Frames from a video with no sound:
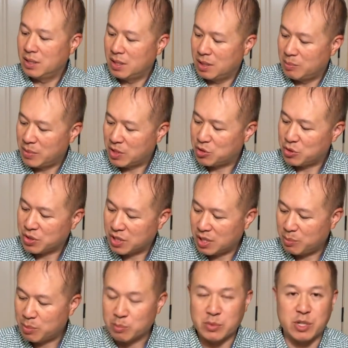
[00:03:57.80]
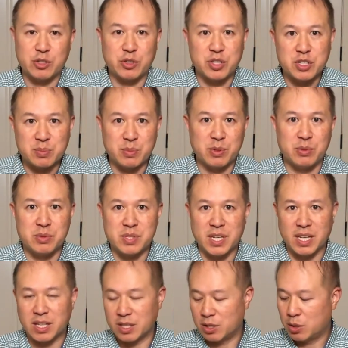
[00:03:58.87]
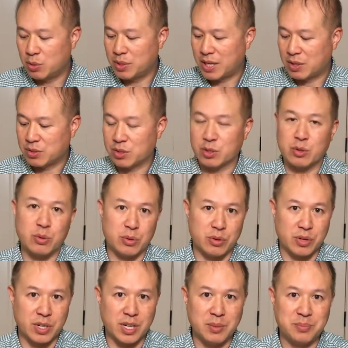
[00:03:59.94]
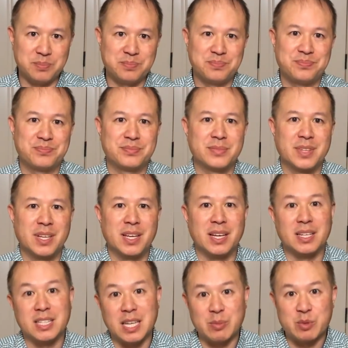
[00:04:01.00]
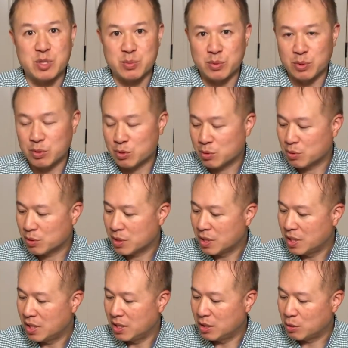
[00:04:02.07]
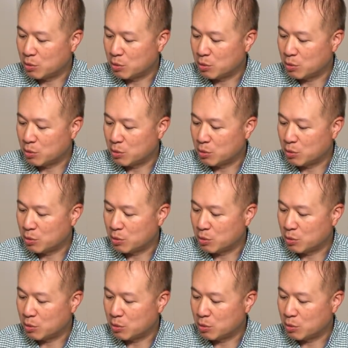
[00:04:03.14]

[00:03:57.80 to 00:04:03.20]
a measuring cup or measuring spoons that can go down to the quarter cup, a tablespoon or an